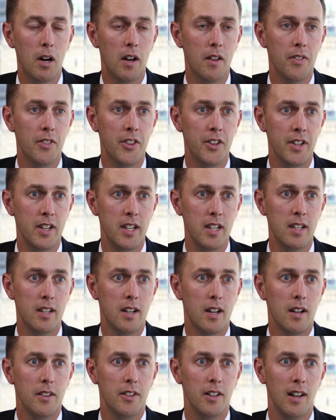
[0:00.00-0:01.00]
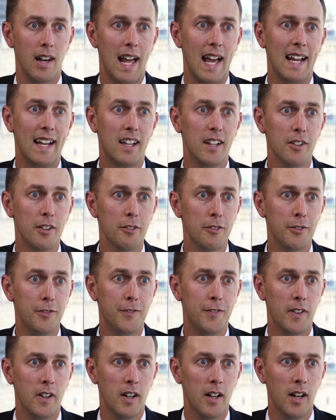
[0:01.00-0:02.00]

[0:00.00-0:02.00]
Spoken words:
and the lack of